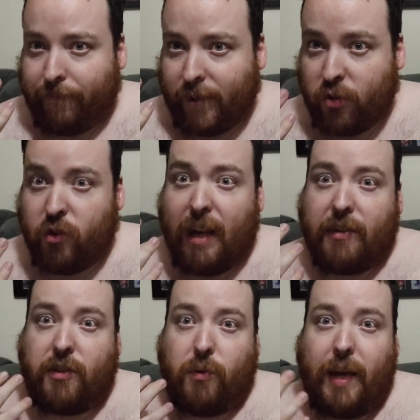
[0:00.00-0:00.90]

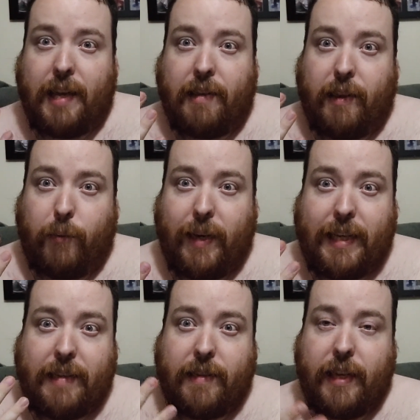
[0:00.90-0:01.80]
stressed or anything when
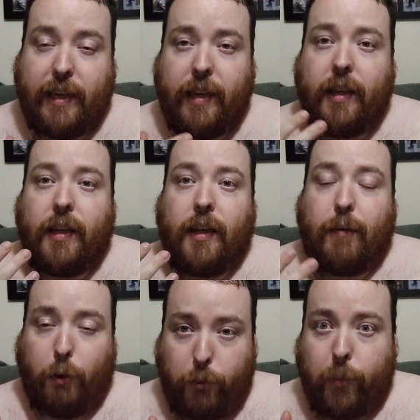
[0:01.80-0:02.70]
he's near
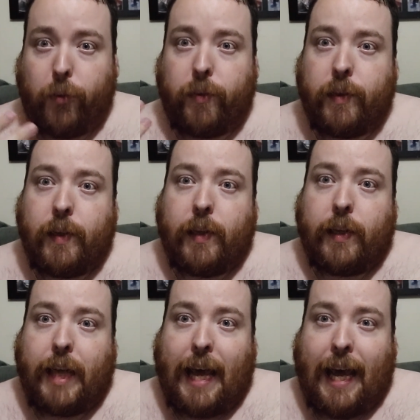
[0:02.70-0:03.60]
Voldemort?
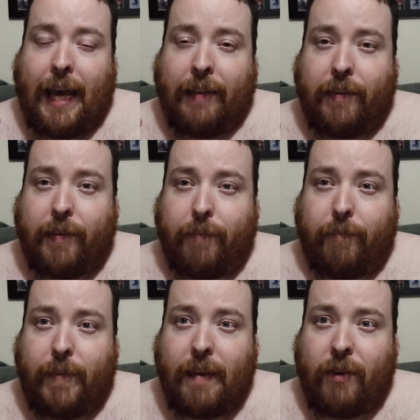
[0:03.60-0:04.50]
And
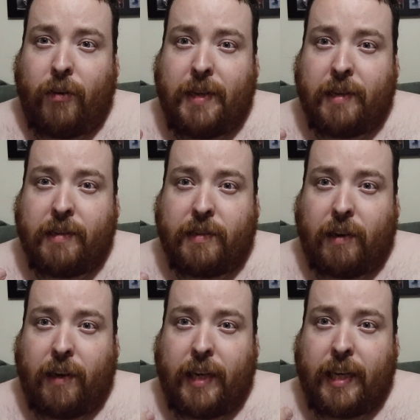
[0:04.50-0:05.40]
even though he does
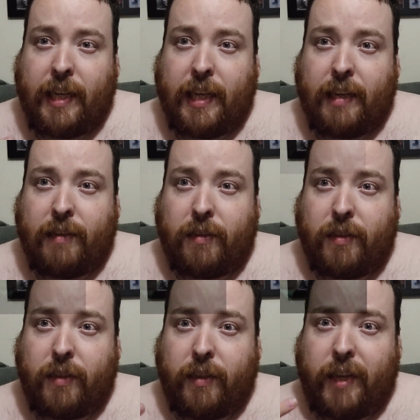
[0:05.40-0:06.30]
die in the
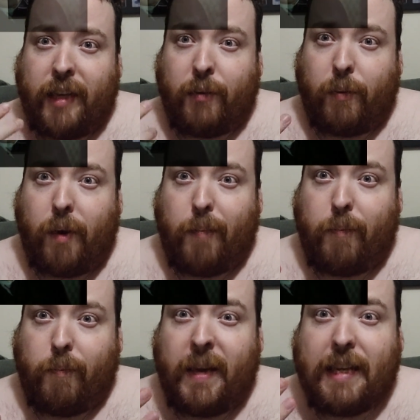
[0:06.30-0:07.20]
end, and
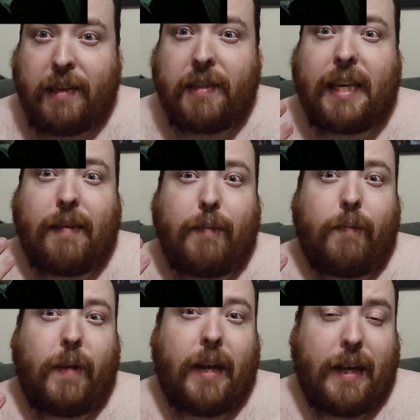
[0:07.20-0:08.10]
he does
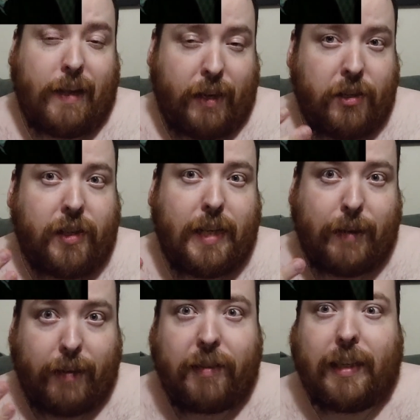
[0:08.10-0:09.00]
eventually
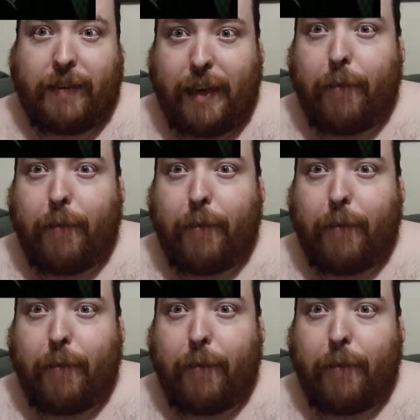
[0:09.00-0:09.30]
be able to give that